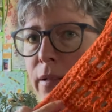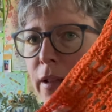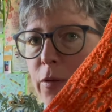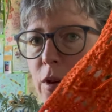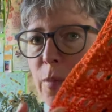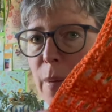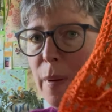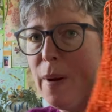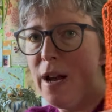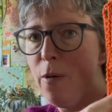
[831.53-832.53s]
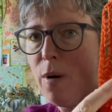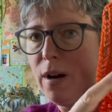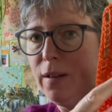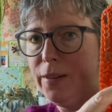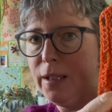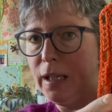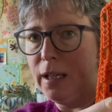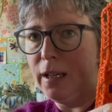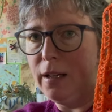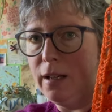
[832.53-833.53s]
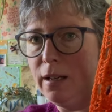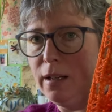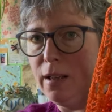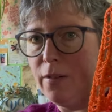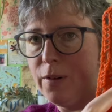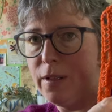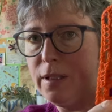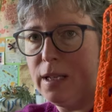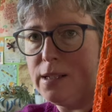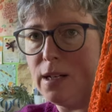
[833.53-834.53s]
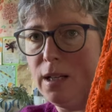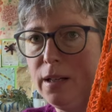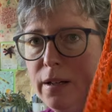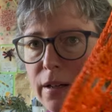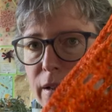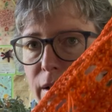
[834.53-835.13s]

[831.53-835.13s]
if you maybe buy a whirl thinking I'll have nice colour